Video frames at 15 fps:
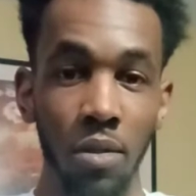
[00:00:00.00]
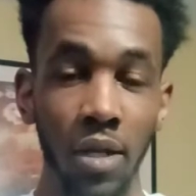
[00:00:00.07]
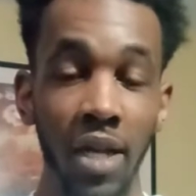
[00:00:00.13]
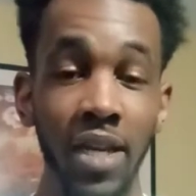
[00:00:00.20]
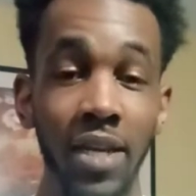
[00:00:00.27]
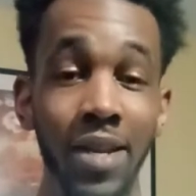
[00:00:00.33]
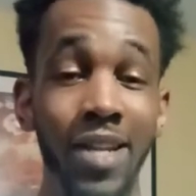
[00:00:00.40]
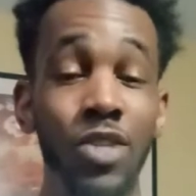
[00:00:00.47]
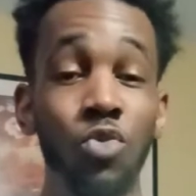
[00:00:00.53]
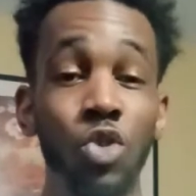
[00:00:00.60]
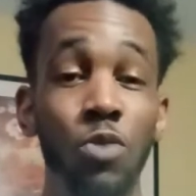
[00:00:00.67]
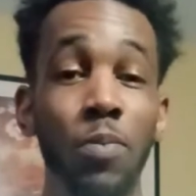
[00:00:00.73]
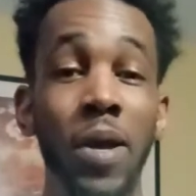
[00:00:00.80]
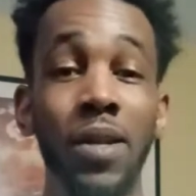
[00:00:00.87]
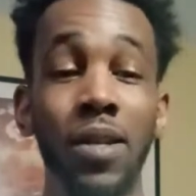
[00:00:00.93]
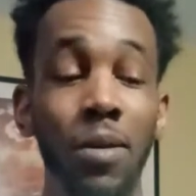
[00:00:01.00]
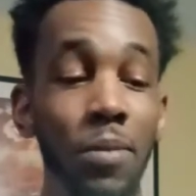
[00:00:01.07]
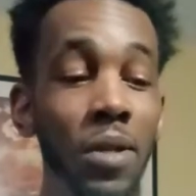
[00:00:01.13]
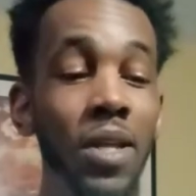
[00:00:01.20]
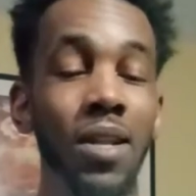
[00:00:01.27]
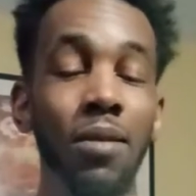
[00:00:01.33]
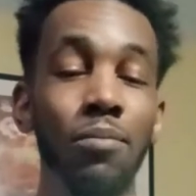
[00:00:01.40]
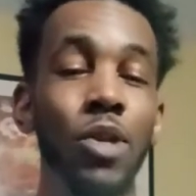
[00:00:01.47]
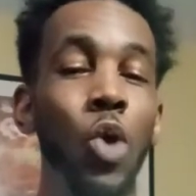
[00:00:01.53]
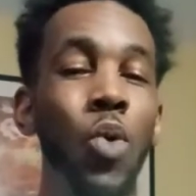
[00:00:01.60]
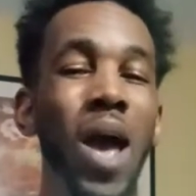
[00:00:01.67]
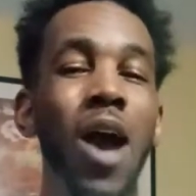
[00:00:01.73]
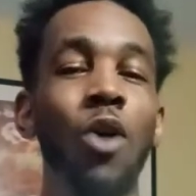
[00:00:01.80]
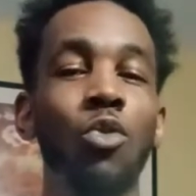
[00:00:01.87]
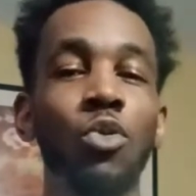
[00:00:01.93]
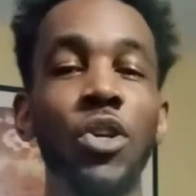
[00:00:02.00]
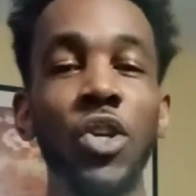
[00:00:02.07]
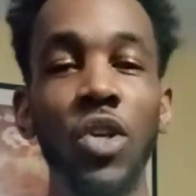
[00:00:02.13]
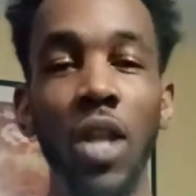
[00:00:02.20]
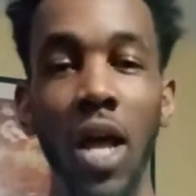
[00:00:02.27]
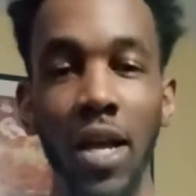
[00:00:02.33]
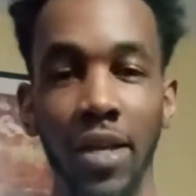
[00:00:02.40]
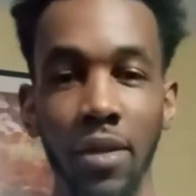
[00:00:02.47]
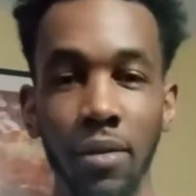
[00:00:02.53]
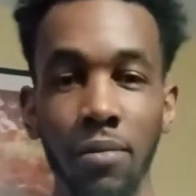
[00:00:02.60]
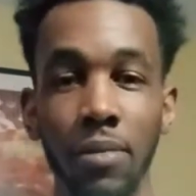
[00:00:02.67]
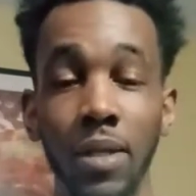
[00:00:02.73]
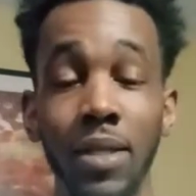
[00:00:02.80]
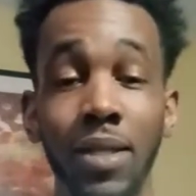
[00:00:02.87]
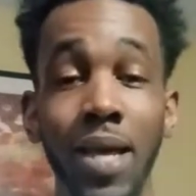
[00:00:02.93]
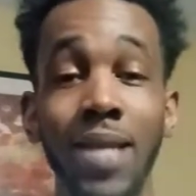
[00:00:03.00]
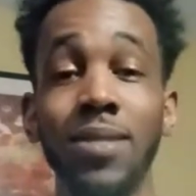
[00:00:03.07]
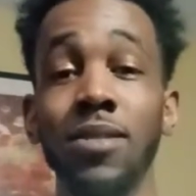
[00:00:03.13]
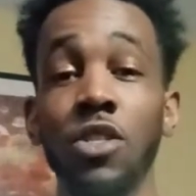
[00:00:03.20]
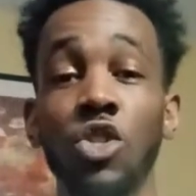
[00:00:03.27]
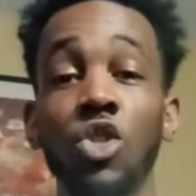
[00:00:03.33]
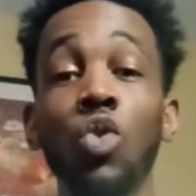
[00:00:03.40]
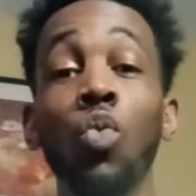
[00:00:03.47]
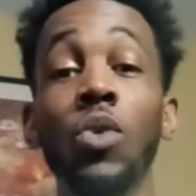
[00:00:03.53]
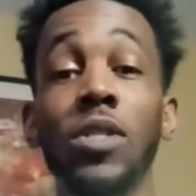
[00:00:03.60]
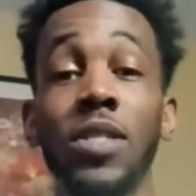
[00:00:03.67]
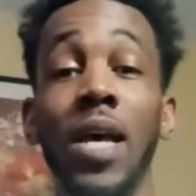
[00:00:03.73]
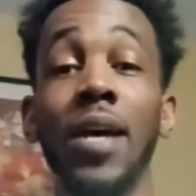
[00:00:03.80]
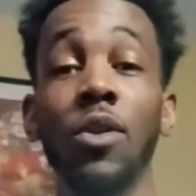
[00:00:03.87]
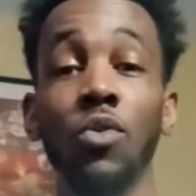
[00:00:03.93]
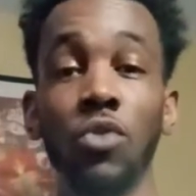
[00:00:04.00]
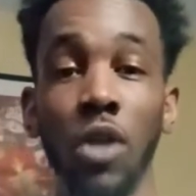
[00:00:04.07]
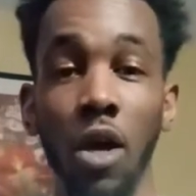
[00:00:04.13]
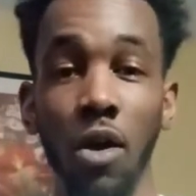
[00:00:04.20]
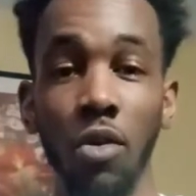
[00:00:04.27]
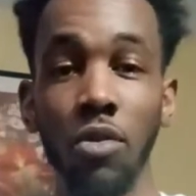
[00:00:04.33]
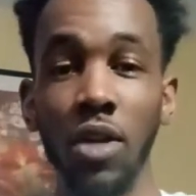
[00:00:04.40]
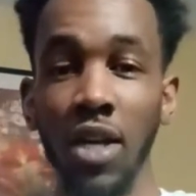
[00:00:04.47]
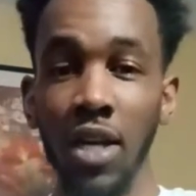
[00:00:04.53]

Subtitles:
and disrespect him to let him know how real I am. That's a suicidal thought.